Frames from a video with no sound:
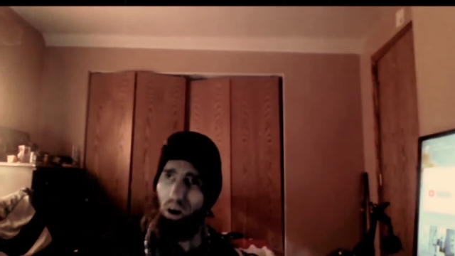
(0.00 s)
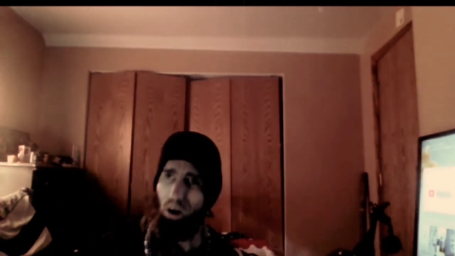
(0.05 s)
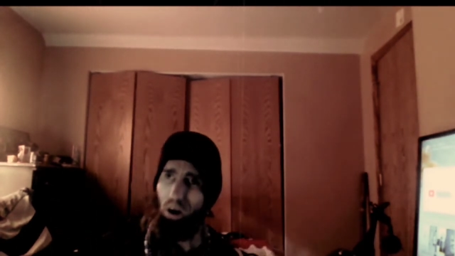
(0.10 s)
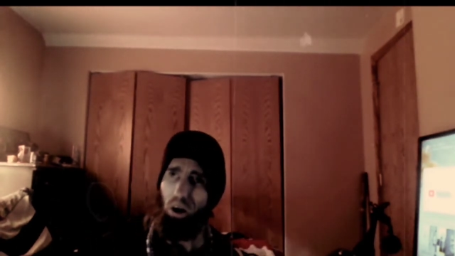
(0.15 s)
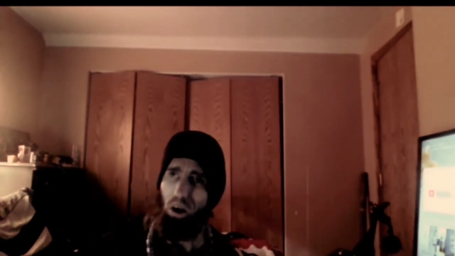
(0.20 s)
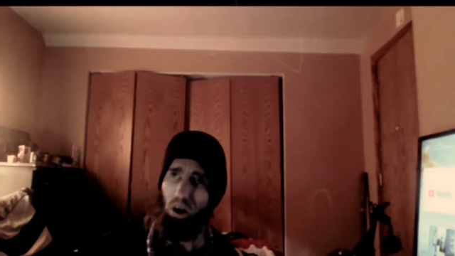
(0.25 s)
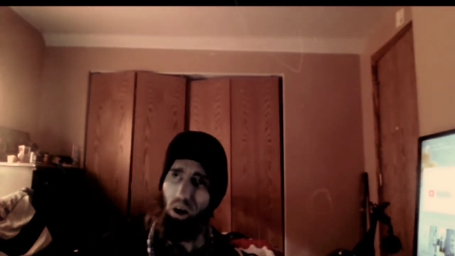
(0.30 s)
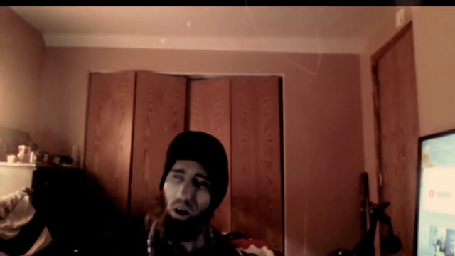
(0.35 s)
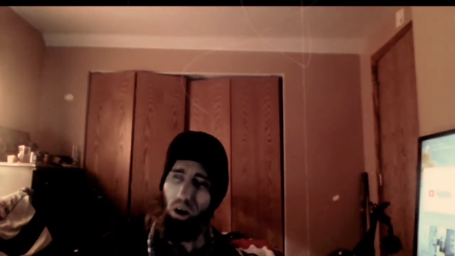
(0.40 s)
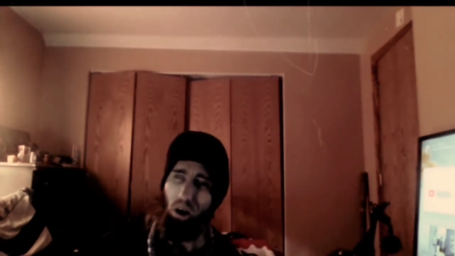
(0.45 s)

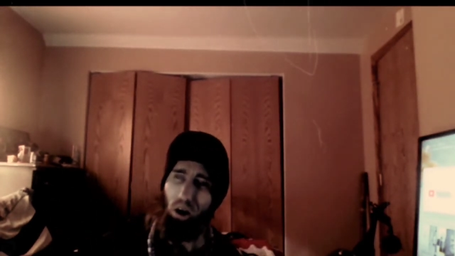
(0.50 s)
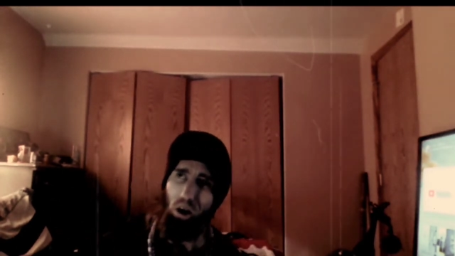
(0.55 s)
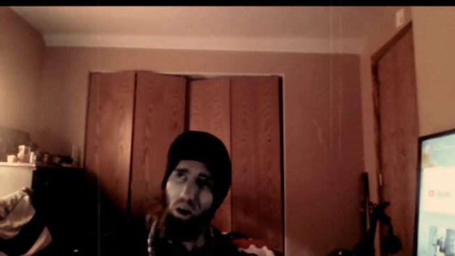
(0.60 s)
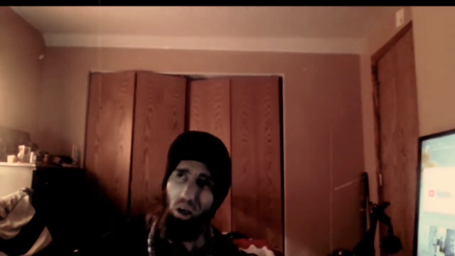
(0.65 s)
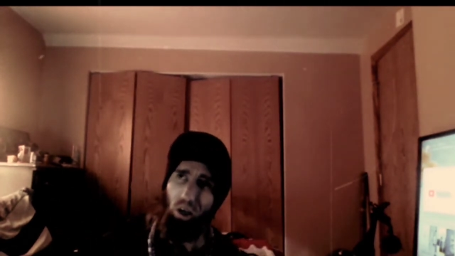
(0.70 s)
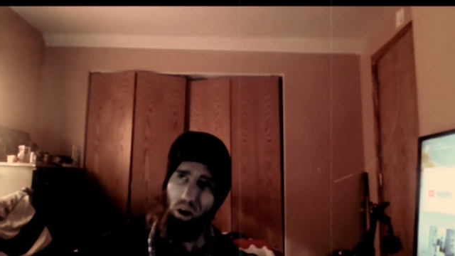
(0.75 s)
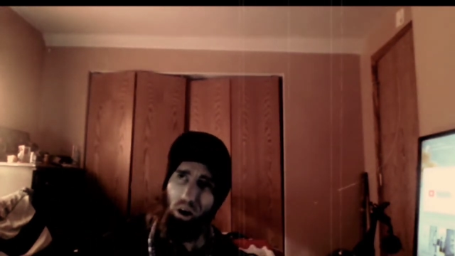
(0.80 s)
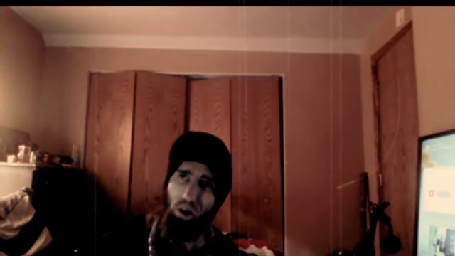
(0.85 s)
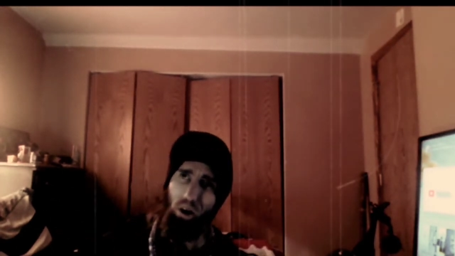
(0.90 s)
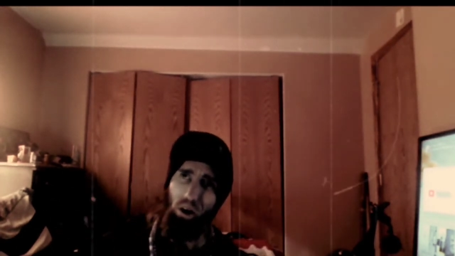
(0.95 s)

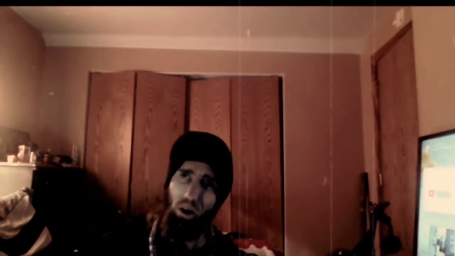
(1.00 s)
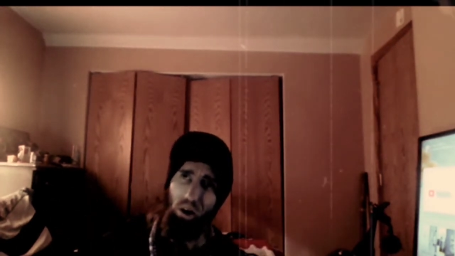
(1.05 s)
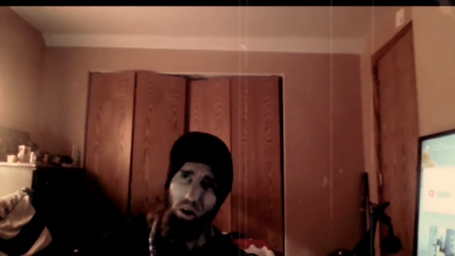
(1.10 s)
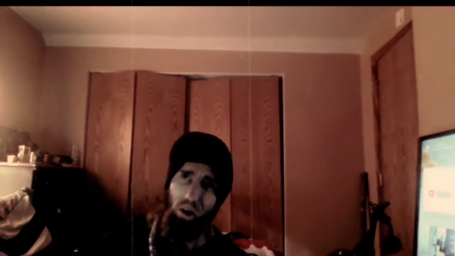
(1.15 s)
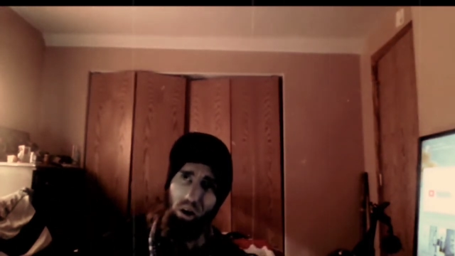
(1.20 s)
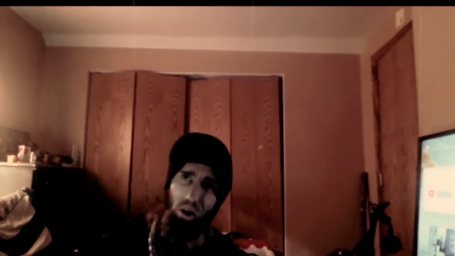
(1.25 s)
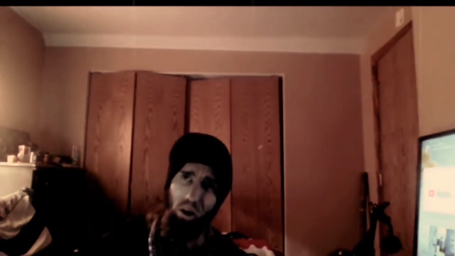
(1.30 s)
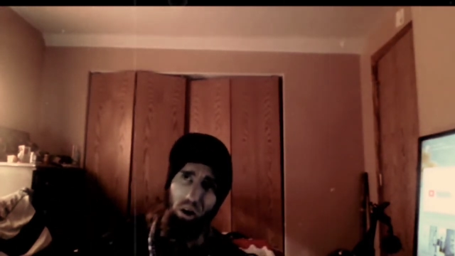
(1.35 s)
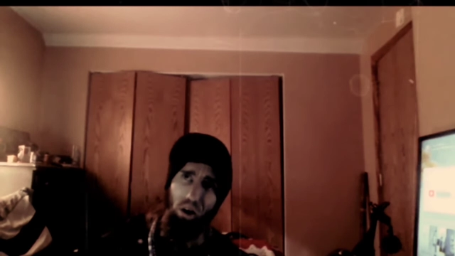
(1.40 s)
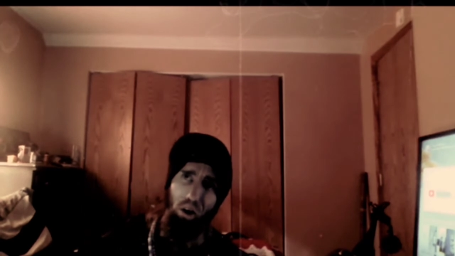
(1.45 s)

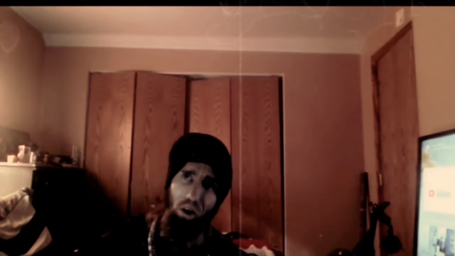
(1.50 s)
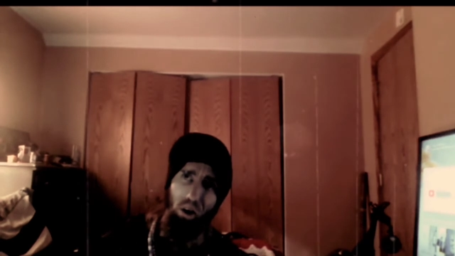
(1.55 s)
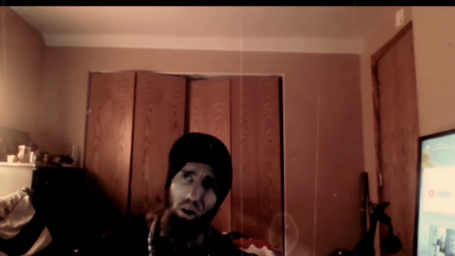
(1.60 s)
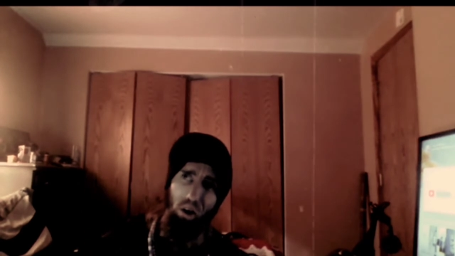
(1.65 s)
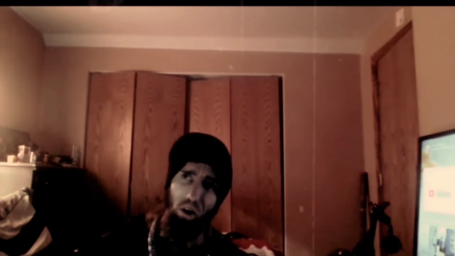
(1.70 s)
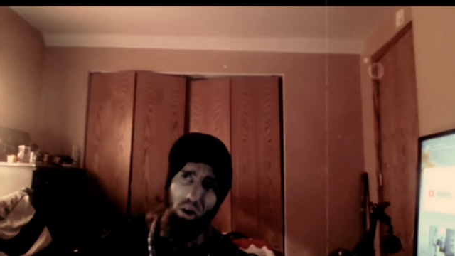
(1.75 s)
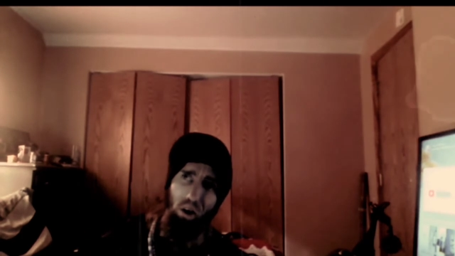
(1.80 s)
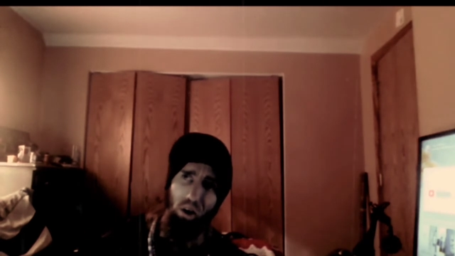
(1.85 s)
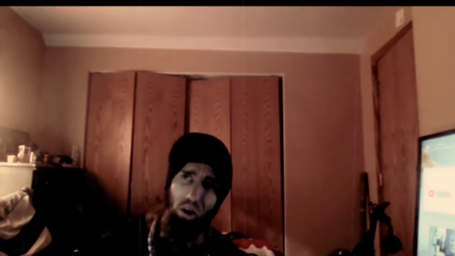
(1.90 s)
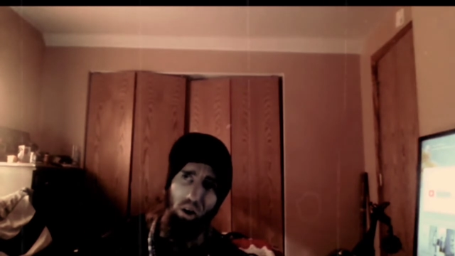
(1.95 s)

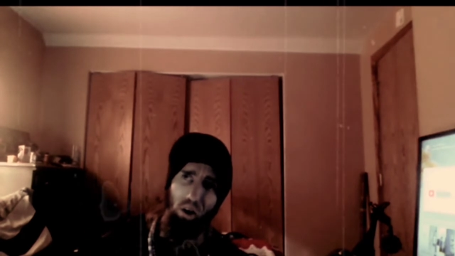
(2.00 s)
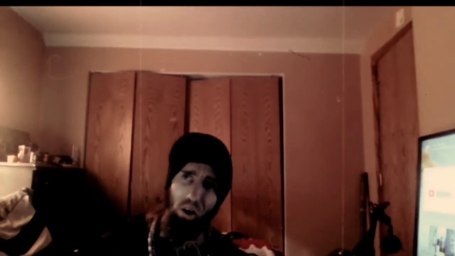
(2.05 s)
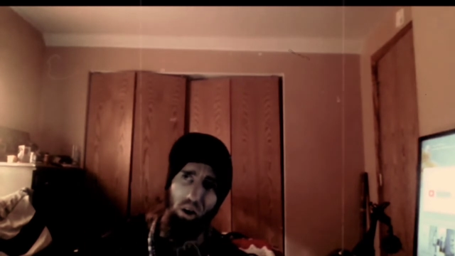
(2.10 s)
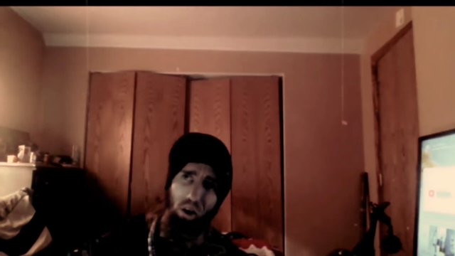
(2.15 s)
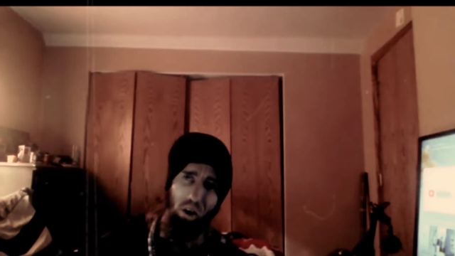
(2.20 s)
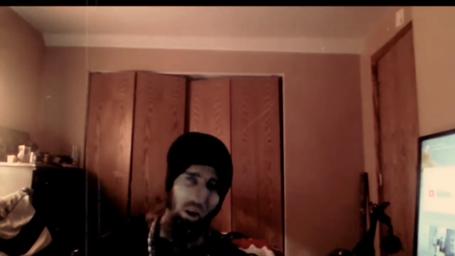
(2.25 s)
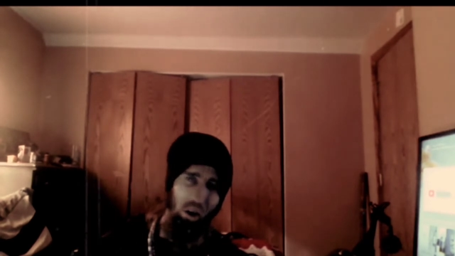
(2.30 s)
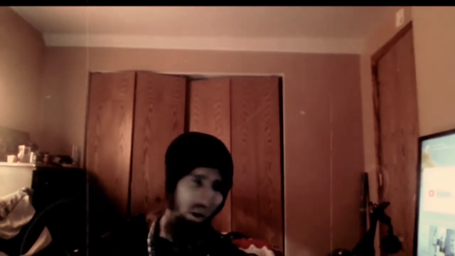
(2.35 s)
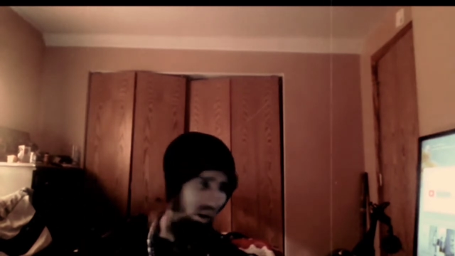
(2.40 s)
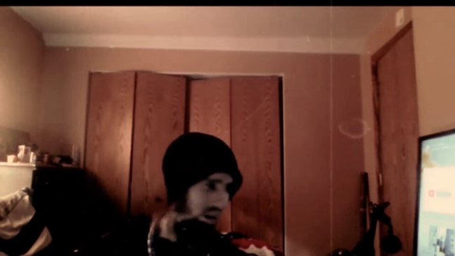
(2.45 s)

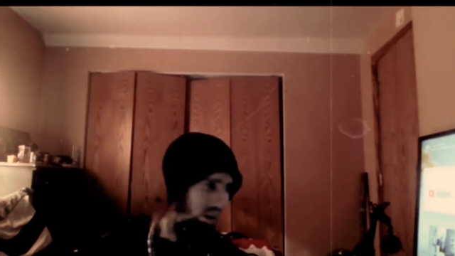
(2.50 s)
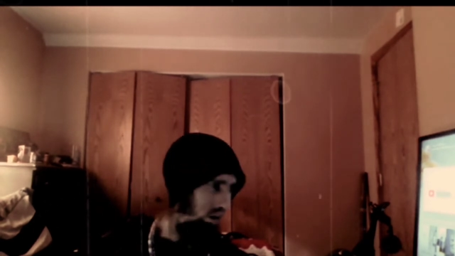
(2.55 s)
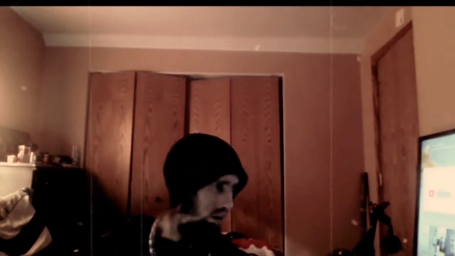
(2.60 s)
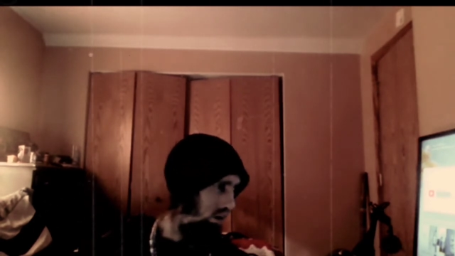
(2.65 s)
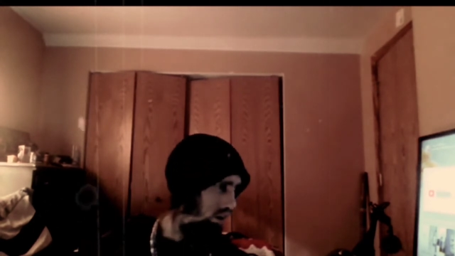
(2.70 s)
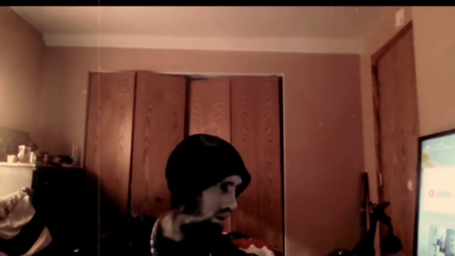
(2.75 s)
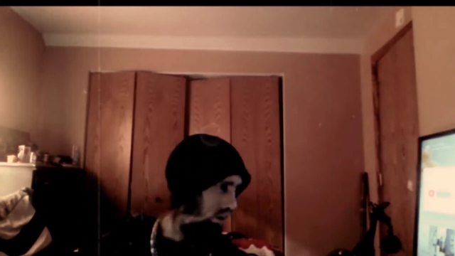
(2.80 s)
[no speech]